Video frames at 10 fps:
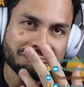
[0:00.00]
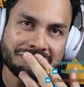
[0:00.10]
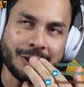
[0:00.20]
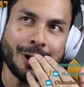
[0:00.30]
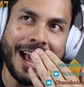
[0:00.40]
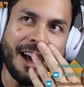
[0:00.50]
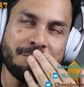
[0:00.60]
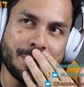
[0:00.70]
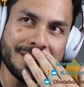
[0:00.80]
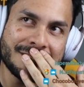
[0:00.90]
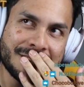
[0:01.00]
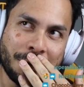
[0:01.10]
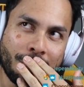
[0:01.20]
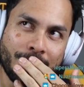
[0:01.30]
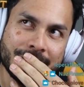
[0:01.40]
There have been
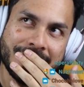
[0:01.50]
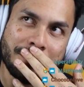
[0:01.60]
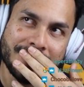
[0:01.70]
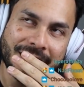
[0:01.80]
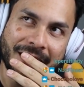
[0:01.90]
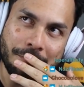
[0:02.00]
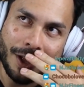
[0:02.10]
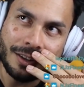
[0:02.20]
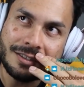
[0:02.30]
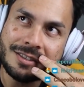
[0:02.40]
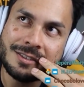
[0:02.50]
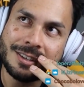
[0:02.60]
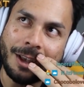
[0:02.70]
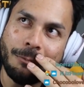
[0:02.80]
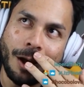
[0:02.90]
zero attempts at game balance since
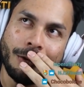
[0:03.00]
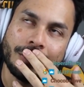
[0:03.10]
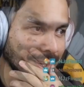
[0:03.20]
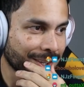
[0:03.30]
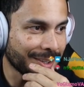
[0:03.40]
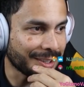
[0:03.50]
it came out, right?